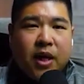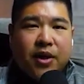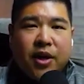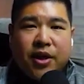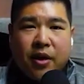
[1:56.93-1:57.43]

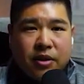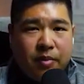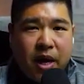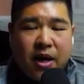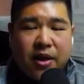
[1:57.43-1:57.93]
I thought that was
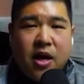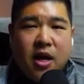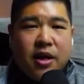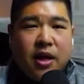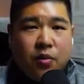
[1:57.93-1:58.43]
the path
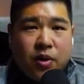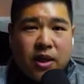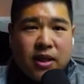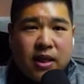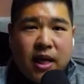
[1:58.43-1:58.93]
that I
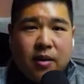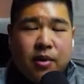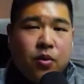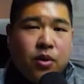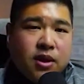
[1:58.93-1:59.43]
wanted to take,
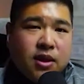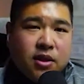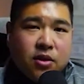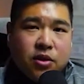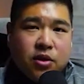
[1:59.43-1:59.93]
but it wasn't
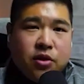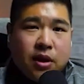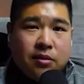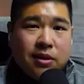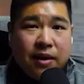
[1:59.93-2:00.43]
until
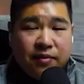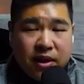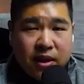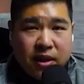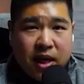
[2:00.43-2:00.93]

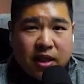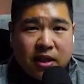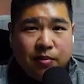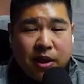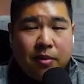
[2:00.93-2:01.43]
2017 I
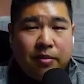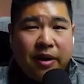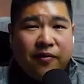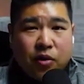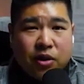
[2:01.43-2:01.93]
actually picked up
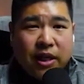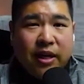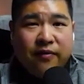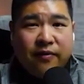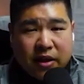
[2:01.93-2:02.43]
my first
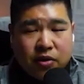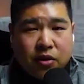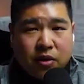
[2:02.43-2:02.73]
investor